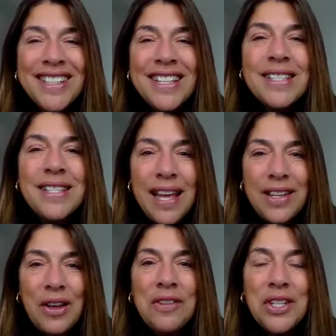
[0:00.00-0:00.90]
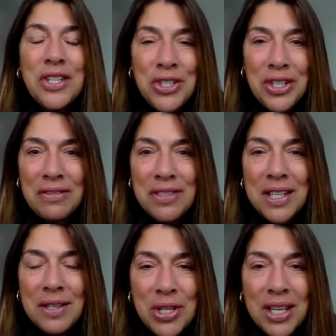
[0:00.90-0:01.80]
set of initiatives
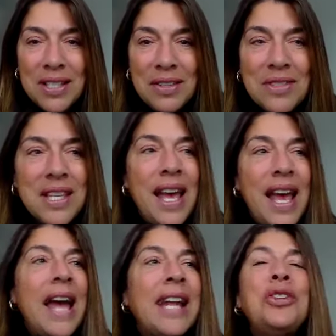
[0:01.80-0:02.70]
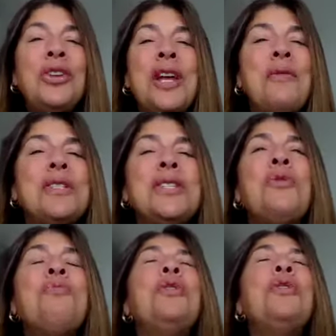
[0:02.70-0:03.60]
and objectives. And I thought that was
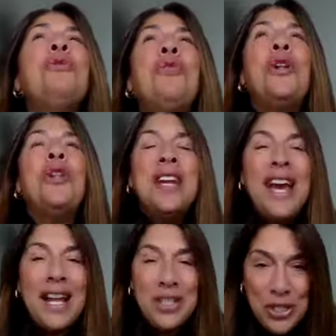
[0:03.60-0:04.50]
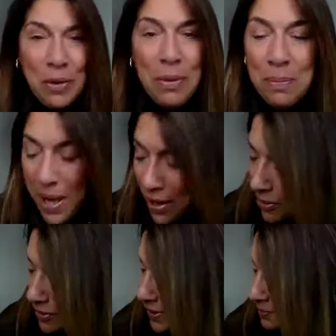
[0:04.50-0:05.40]
so beautiful and so
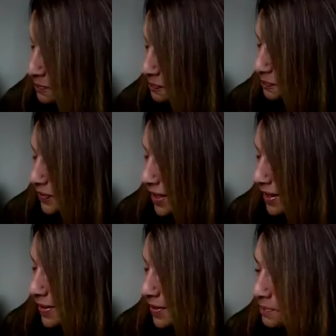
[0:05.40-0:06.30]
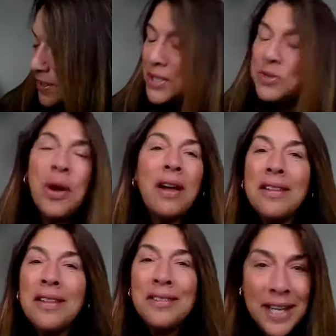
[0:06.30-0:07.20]
empowering as
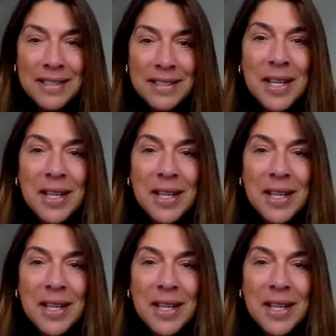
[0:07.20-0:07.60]
well, right?